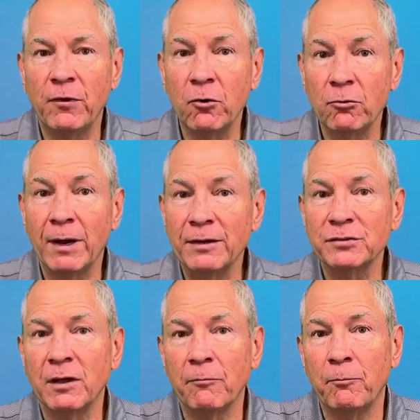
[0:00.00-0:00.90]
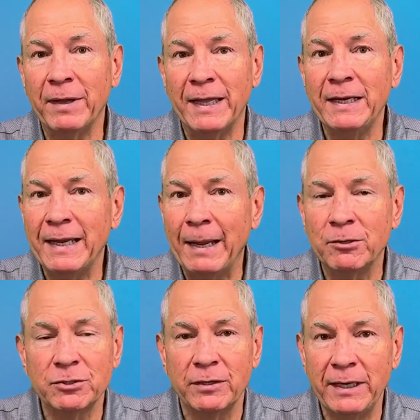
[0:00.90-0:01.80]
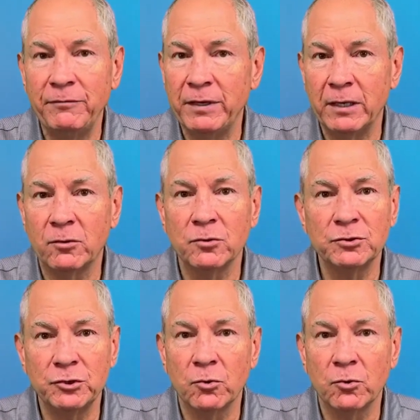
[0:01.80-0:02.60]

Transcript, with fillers: photographs of any damage to any vehicles,